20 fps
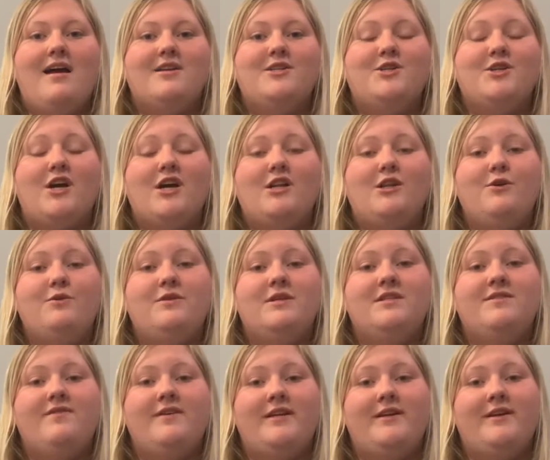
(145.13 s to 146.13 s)
To conclude
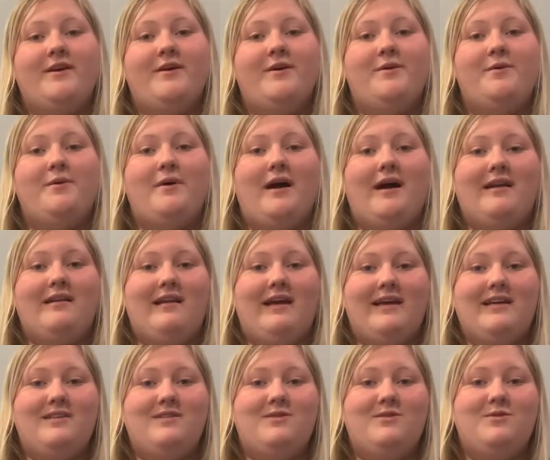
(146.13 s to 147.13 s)
this video, I'd
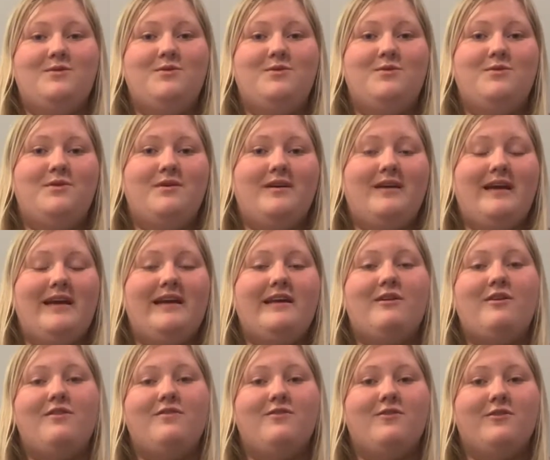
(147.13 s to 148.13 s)
like to hit
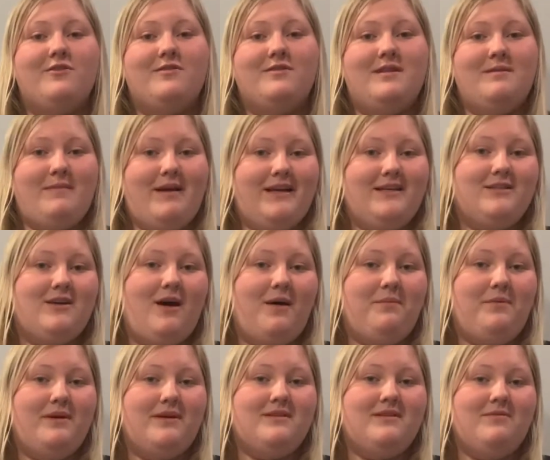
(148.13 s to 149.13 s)
over the main
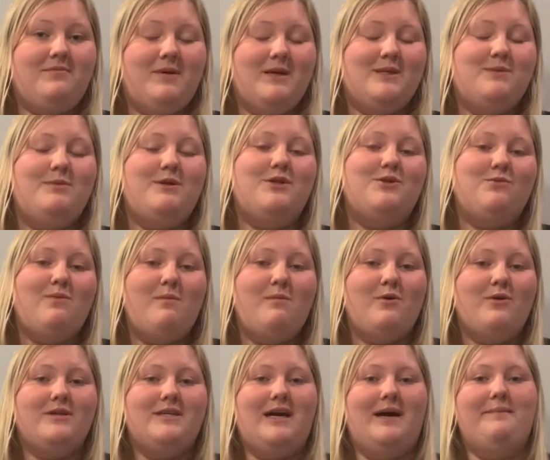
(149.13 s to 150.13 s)
topics of my speech one
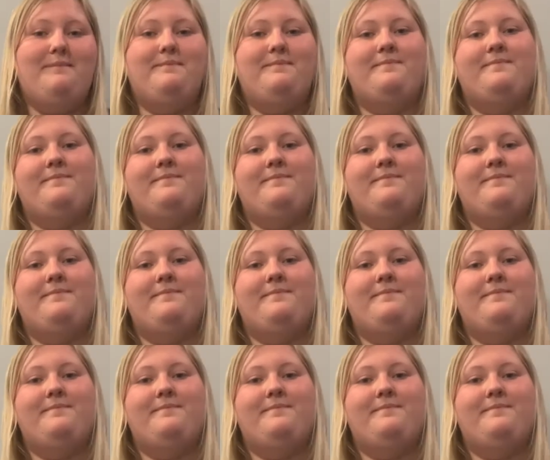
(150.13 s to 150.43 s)
more time.